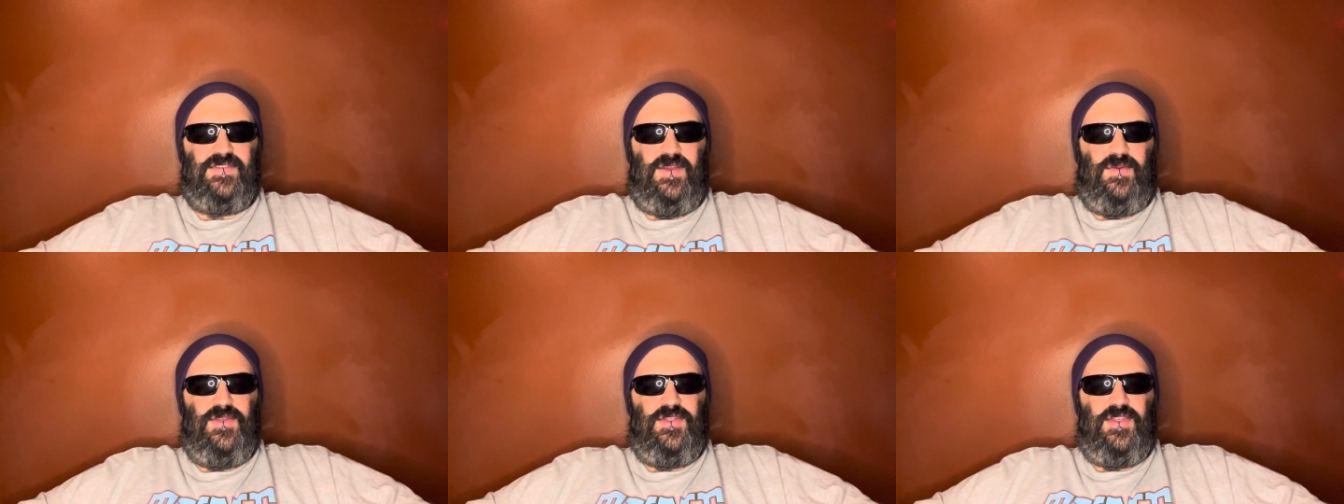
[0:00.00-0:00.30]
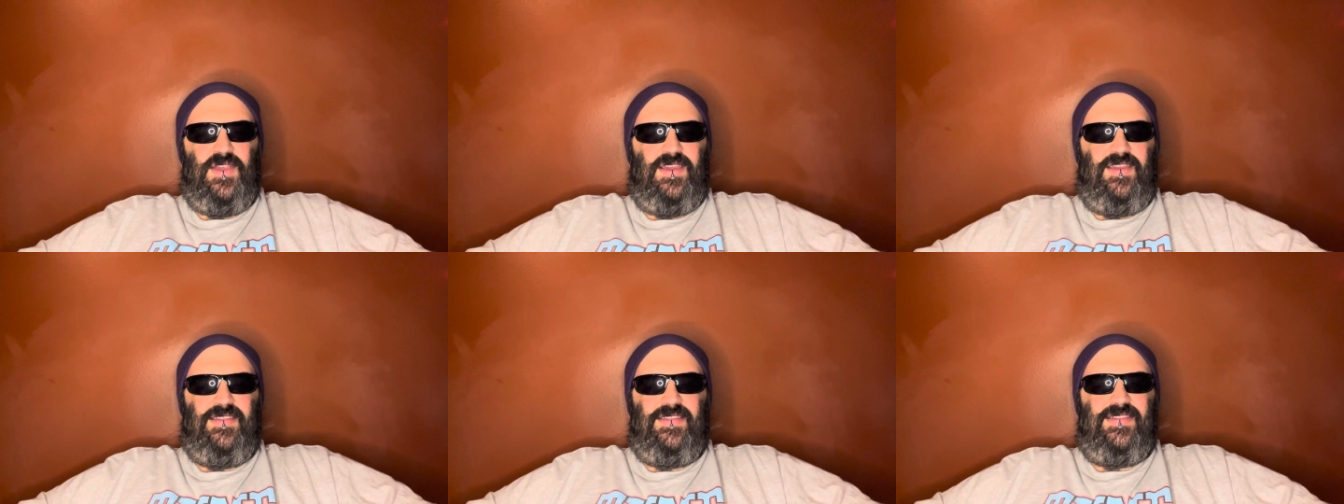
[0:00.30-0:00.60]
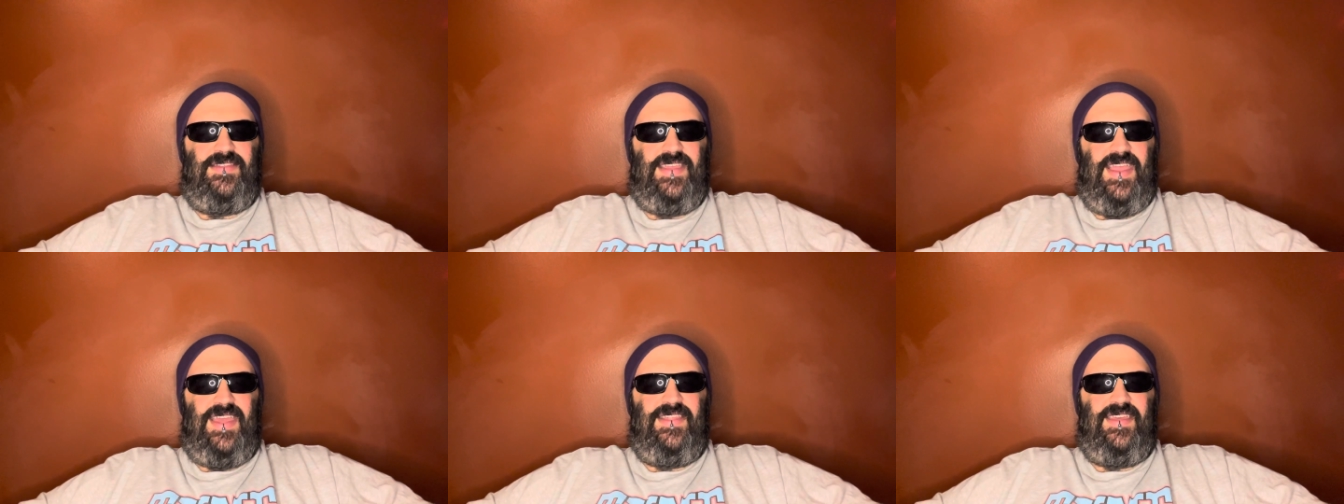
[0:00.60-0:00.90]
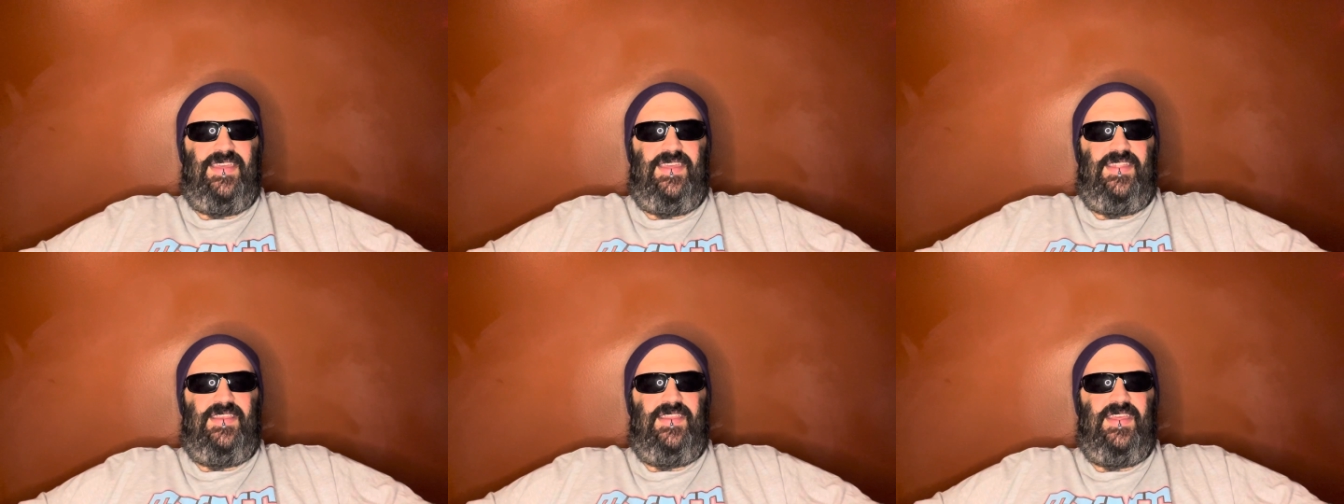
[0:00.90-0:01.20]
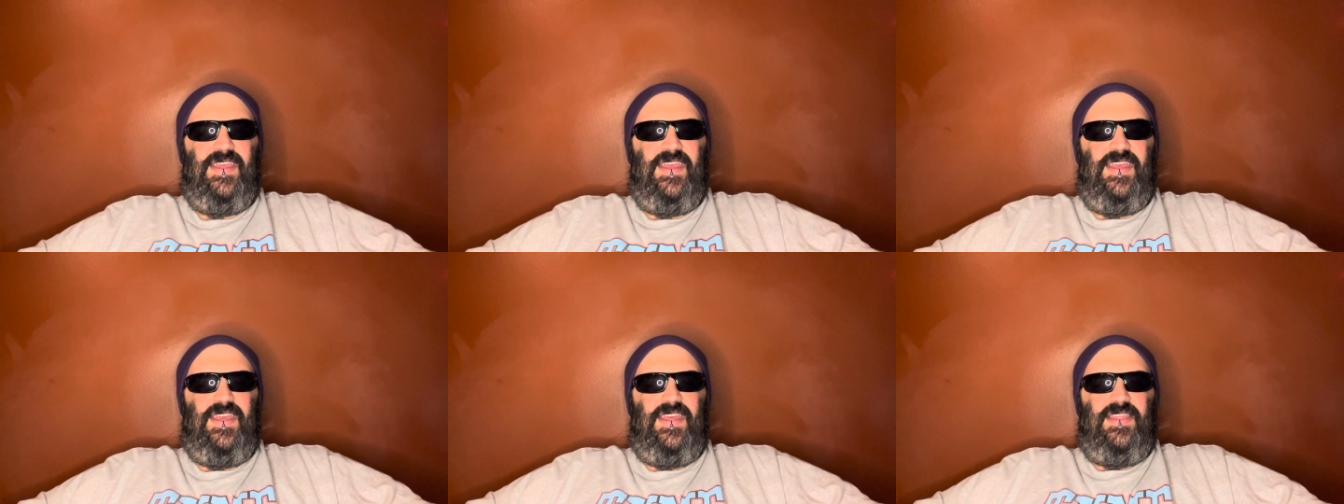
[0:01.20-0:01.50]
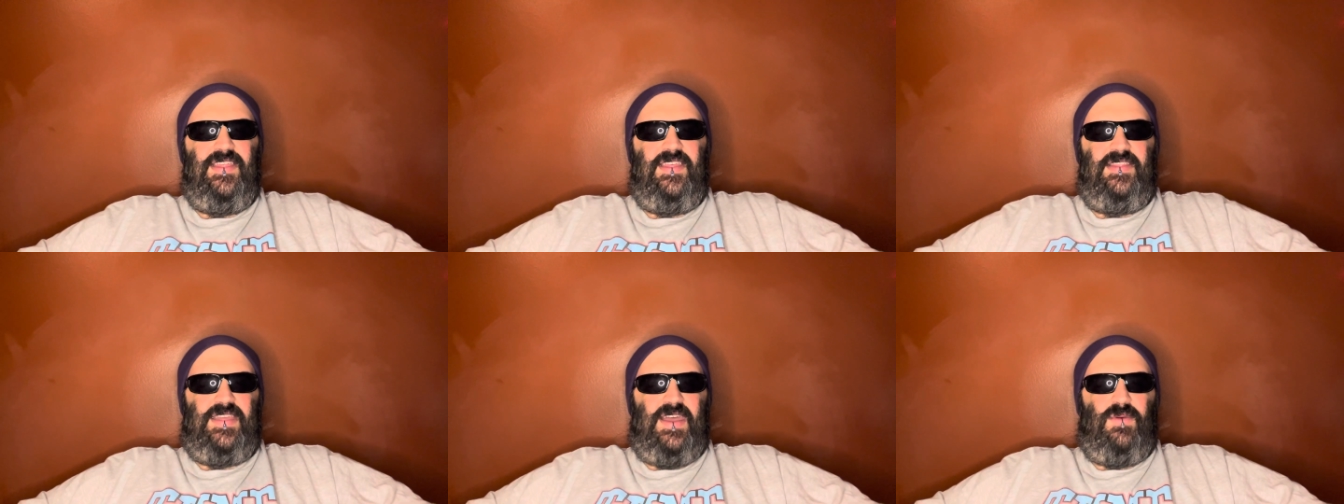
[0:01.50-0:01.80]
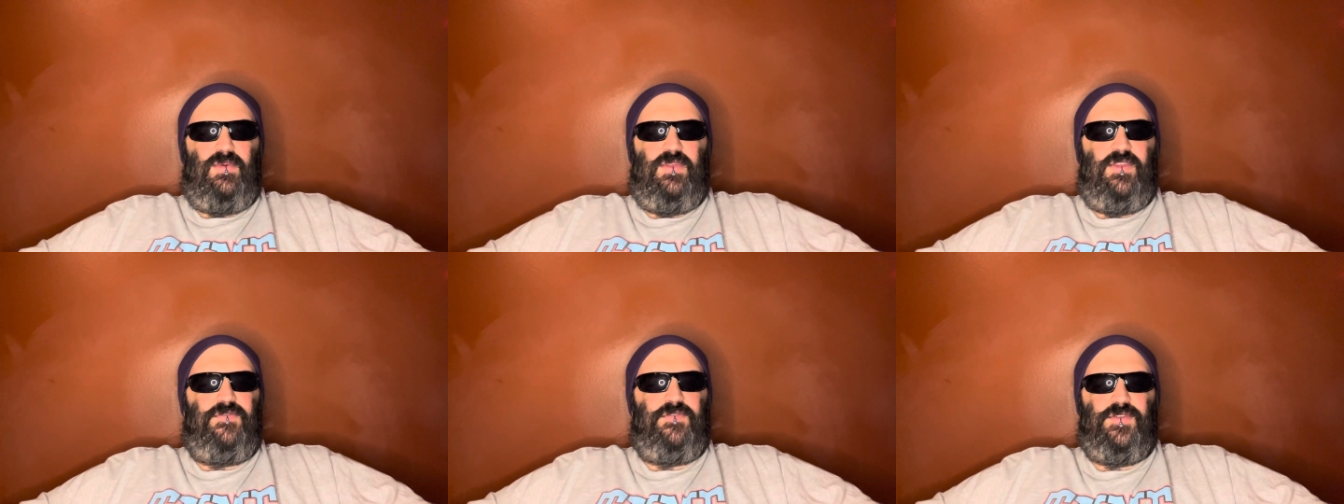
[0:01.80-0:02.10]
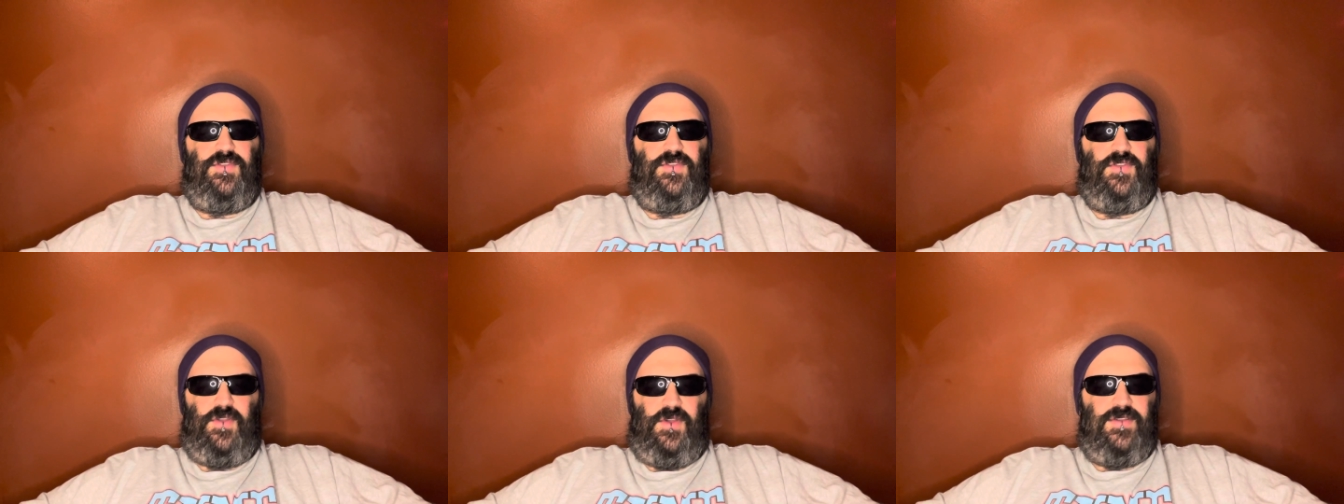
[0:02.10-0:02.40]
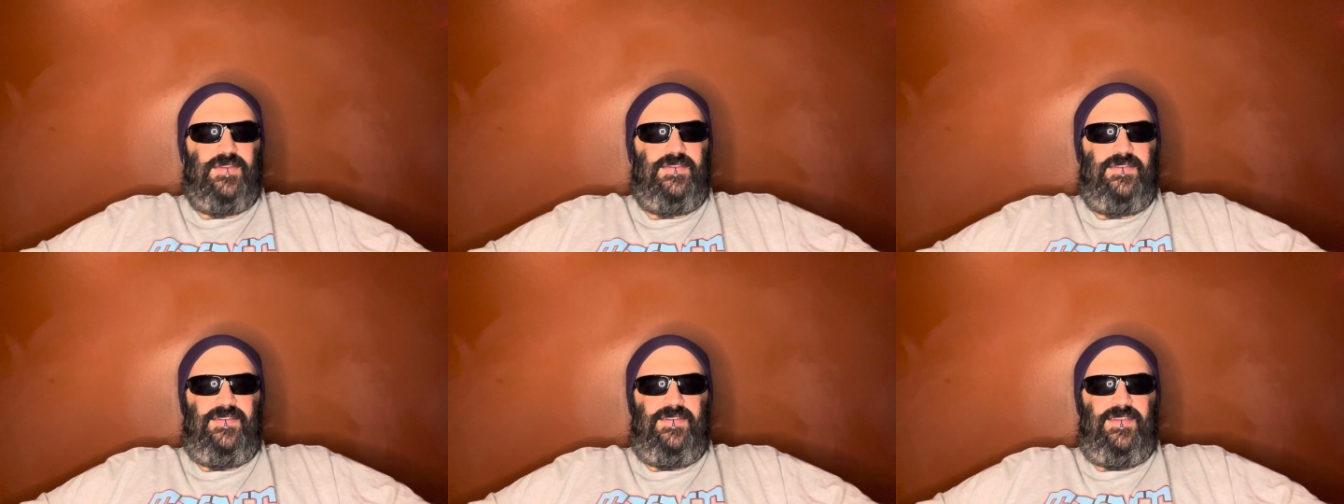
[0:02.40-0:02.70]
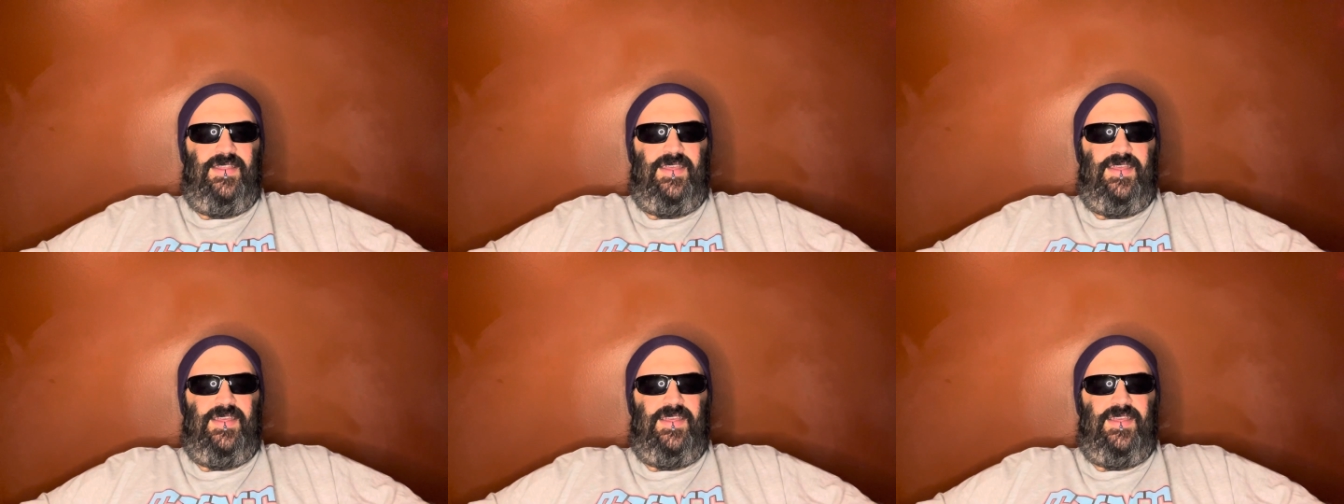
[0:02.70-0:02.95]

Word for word: I wish I could say that that, that was for certain